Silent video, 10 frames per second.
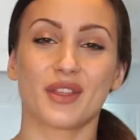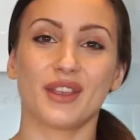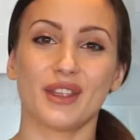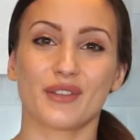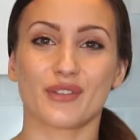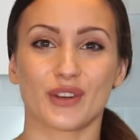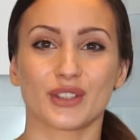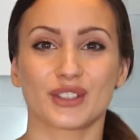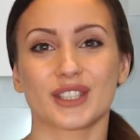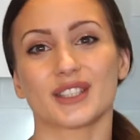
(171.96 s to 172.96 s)
the
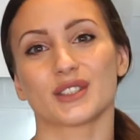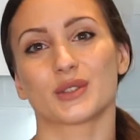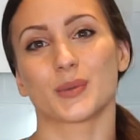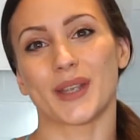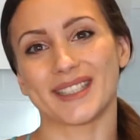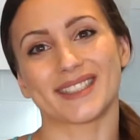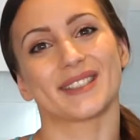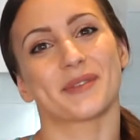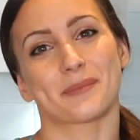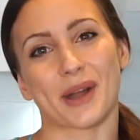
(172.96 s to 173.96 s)
first sweet
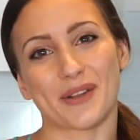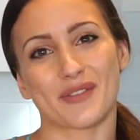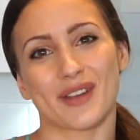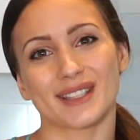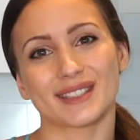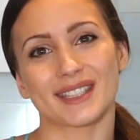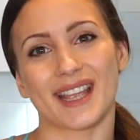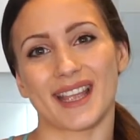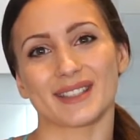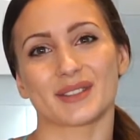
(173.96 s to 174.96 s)
breakfast
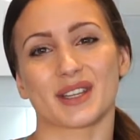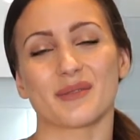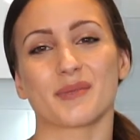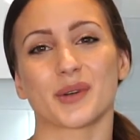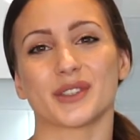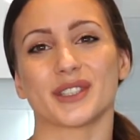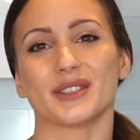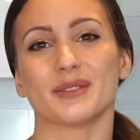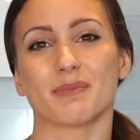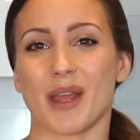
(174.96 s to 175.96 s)
is some
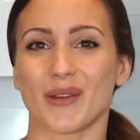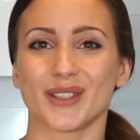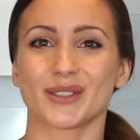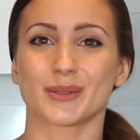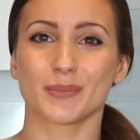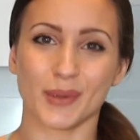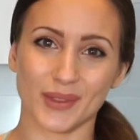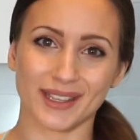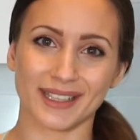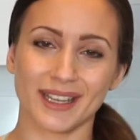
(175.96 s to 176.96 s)
protein berry
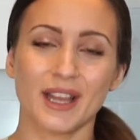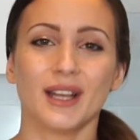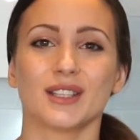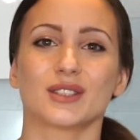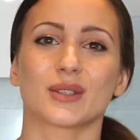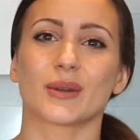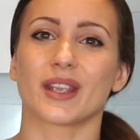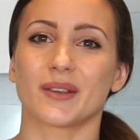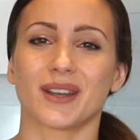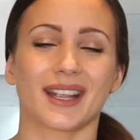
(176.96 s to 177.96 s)
smoothie. So
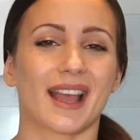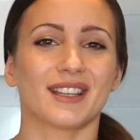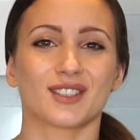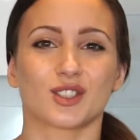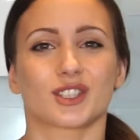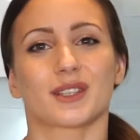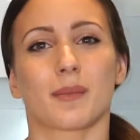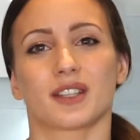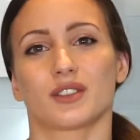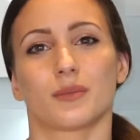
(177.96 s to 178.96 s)
here again, it's just a
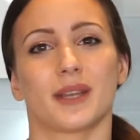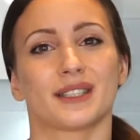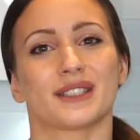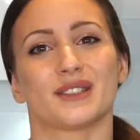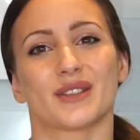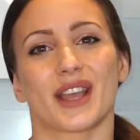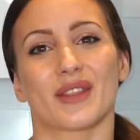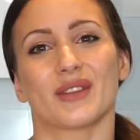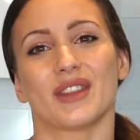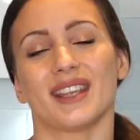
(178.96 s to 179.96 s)
matter of mixing
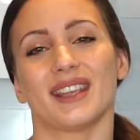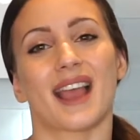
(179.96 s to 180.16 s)
together the